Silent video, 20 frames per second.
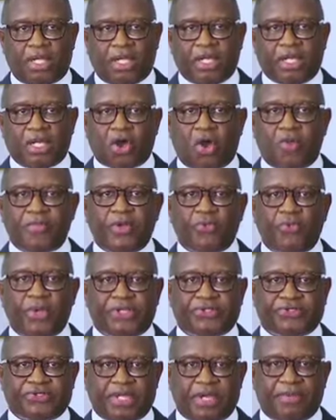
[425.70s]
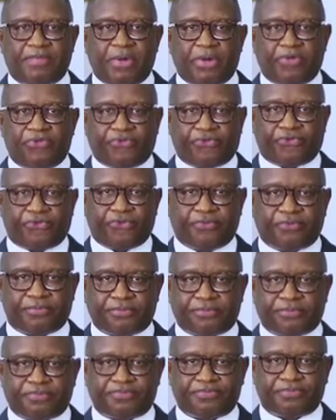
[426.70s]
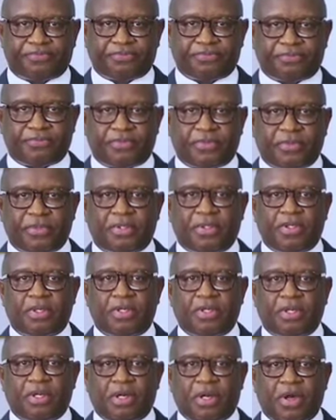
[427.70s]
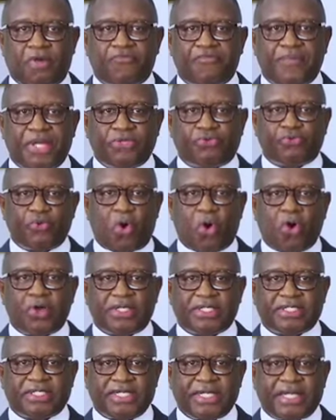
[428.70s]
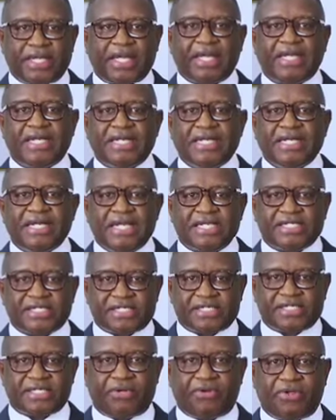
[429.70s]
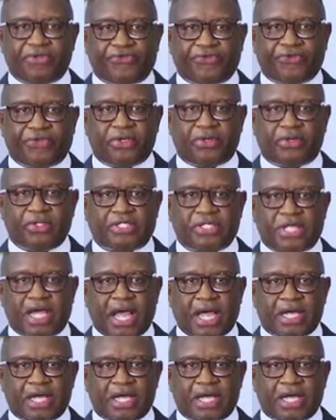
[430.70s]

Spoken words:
In the coming weeks and months, government will undertake necessary security